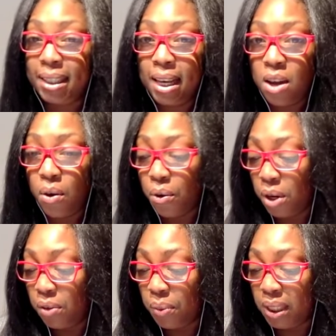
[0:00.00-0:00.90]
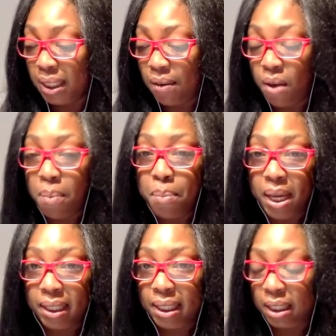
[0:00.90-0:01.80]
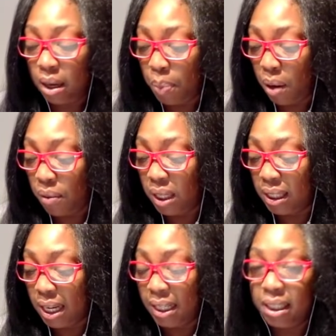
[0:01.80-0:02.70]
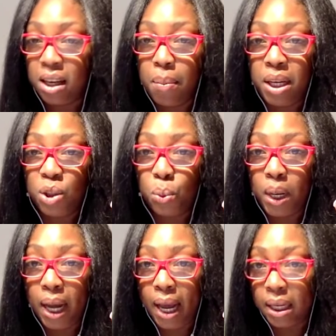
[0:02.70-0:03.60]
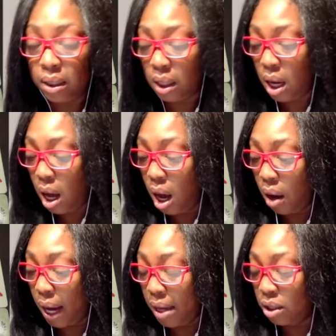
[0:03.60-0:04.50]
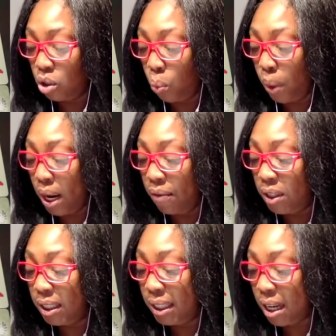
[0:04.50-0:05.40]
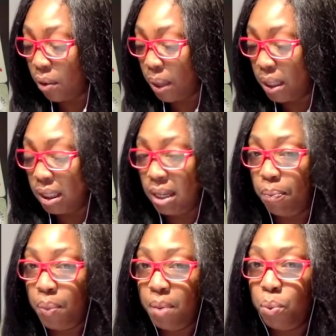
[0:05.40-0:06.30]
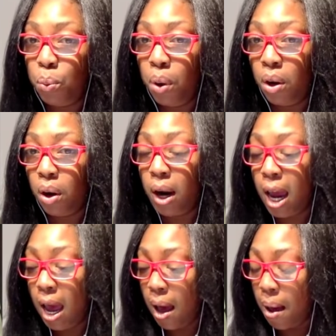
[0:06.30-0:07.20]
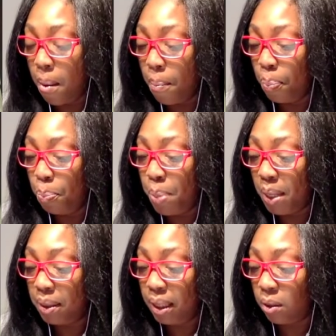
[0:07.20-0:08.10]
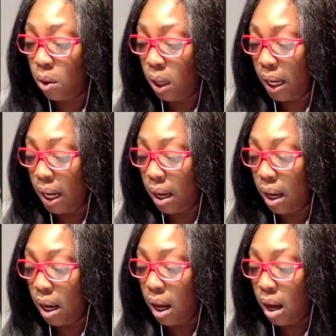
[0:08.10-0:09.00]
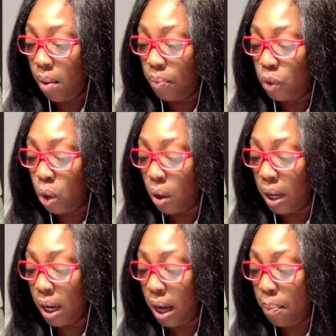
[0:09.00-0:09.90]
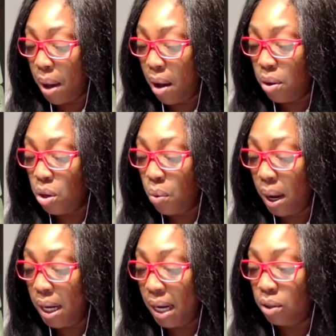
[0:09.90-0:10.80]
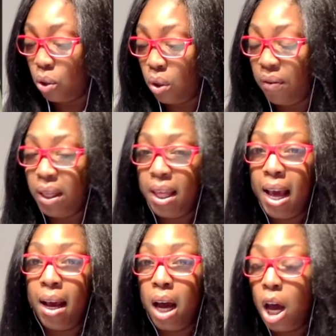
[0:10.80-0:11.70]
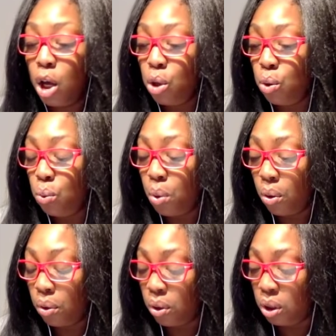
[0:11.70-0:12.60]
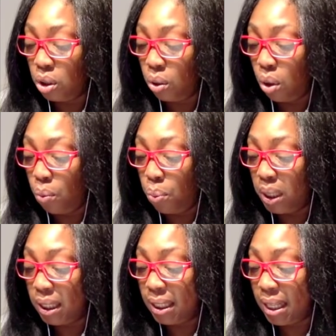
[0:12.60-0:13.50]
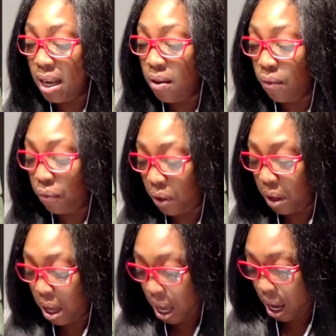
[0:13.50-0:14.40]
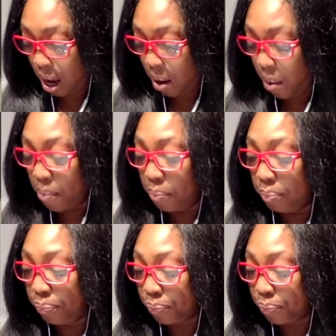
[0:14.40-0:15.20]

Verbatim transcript: you're going to receive a message about this, and it's coming to an end. Okay, so whatever secrets that people were basically talking about you and that sort of a thing, you are going to receive a